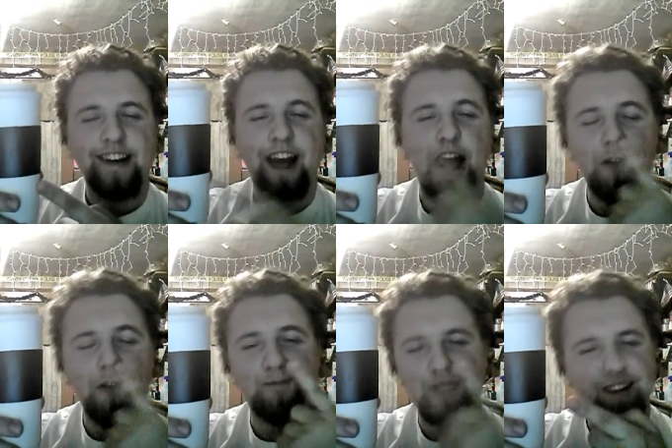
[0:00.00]
How
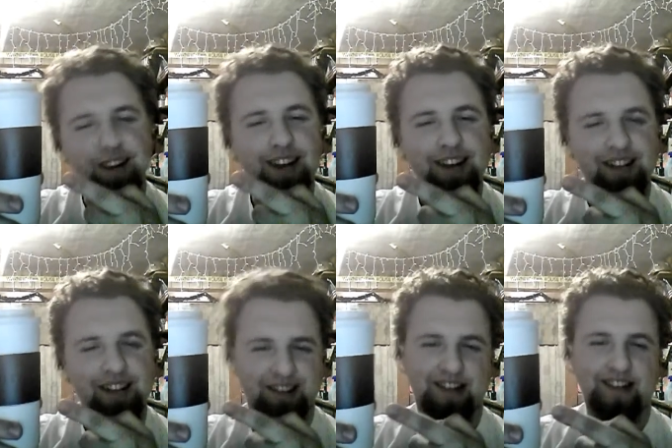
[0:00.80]
brilliant is
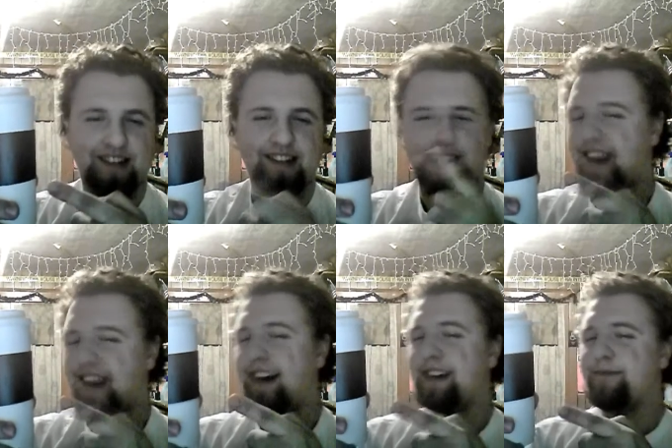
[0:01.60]
this?
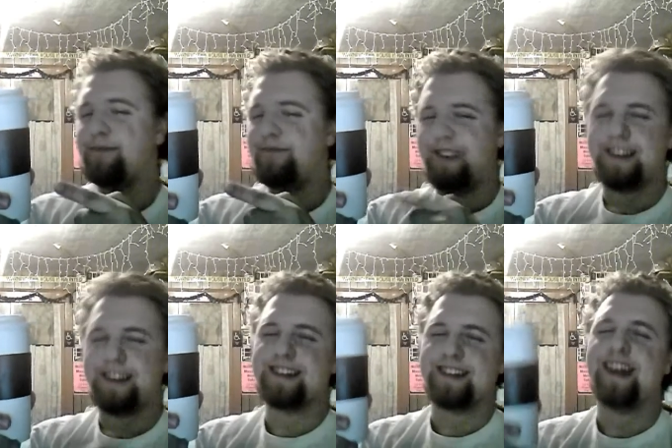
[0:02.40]
God, I'm
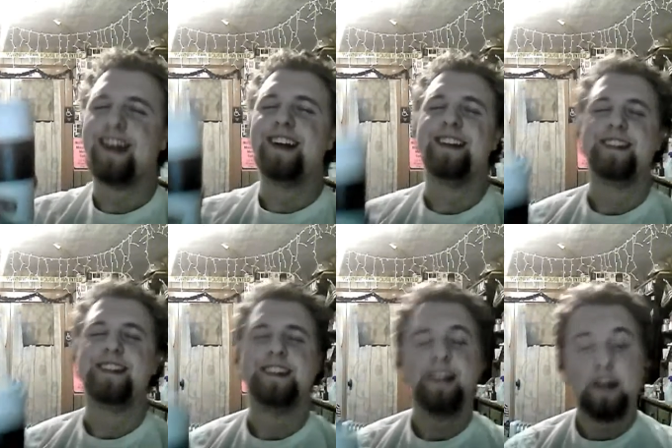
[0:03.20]
fucking tired.
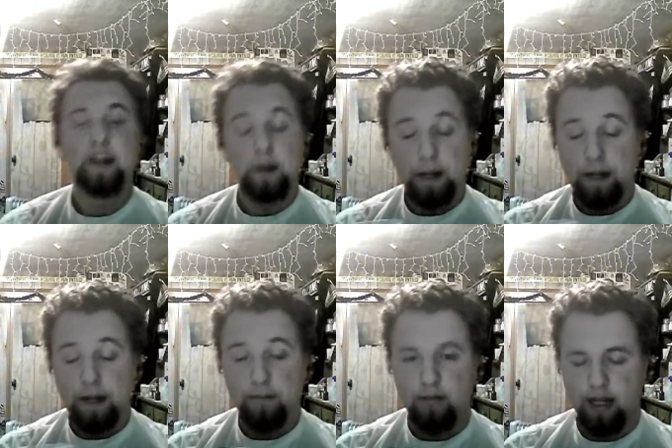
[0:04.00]

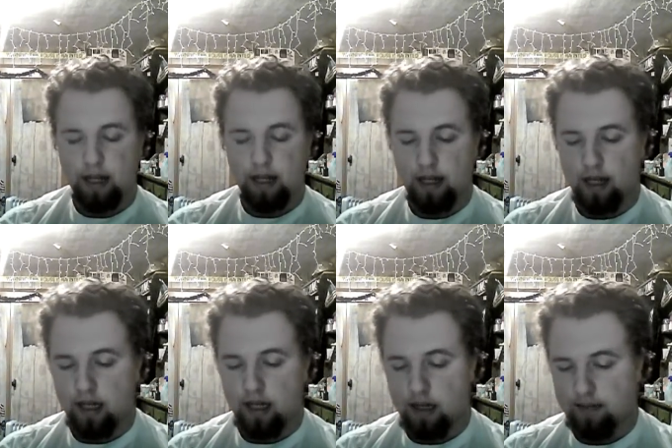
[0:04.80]
But,
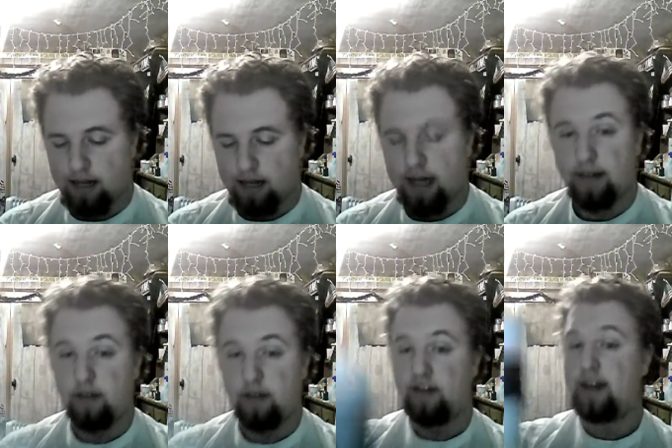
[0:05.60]
I give it
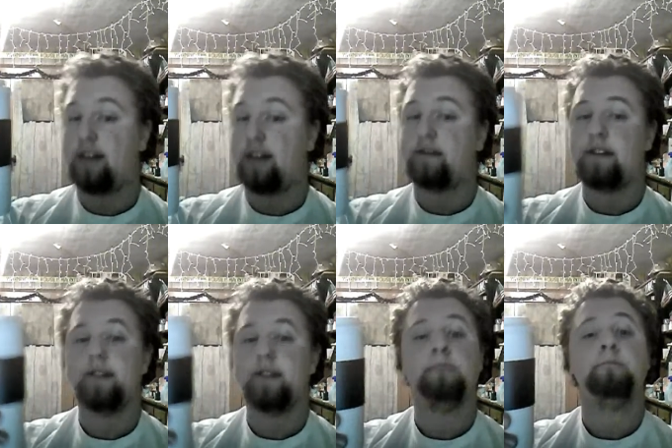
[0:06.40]
a 5.
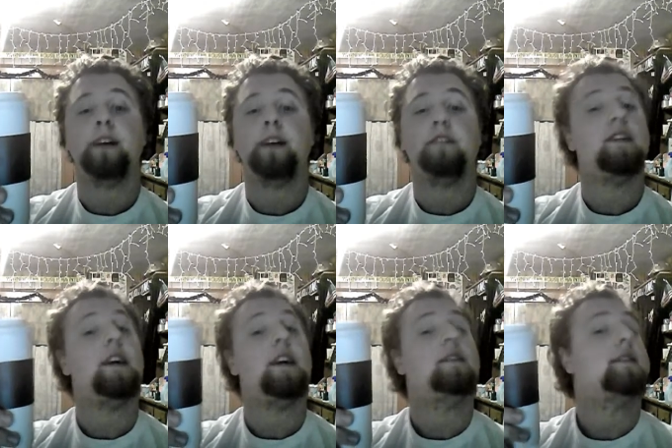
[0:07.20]
Out of
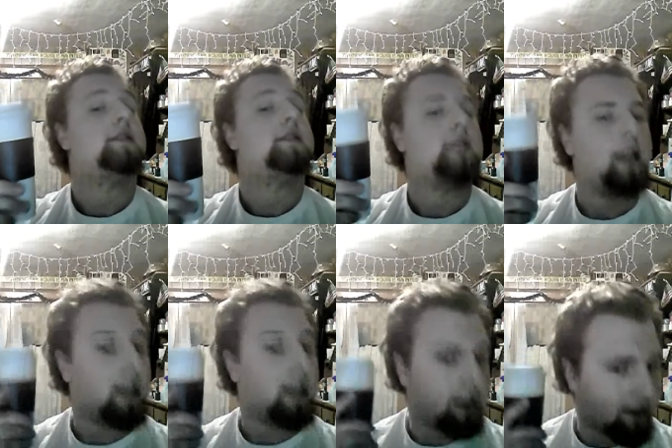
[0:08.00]
5, because I
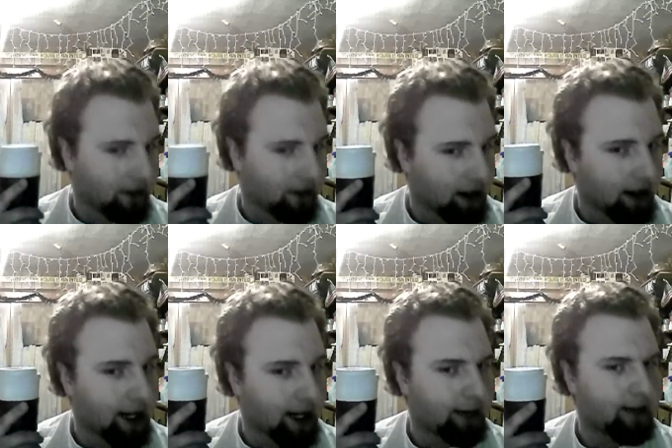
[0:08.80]
like coffee and it
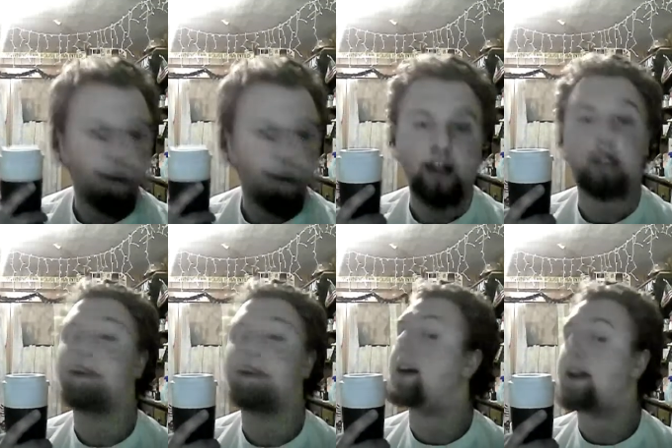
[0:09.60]
keeps my
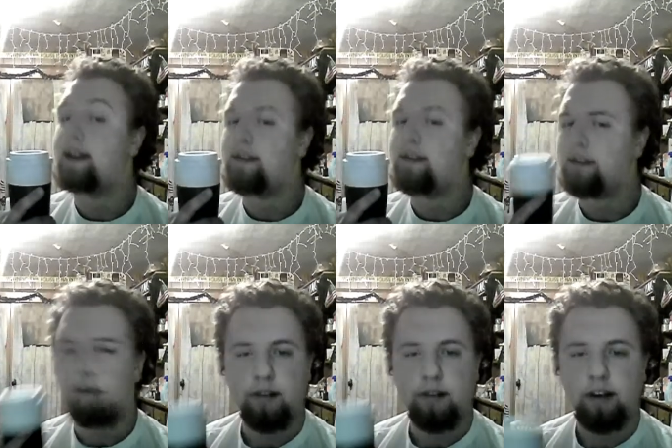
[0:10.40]
coffee hot, and
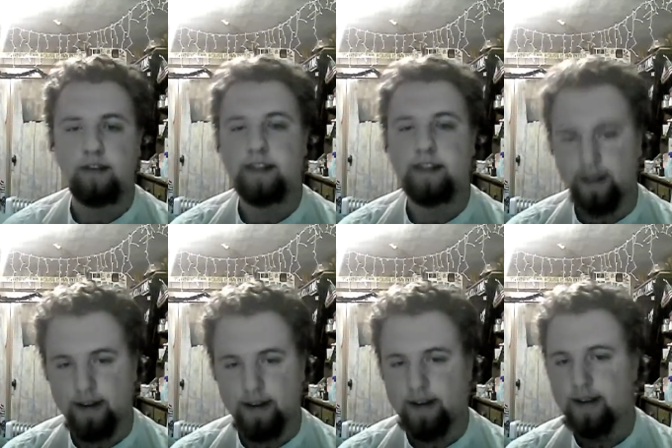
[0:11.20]
cold coffee sucks.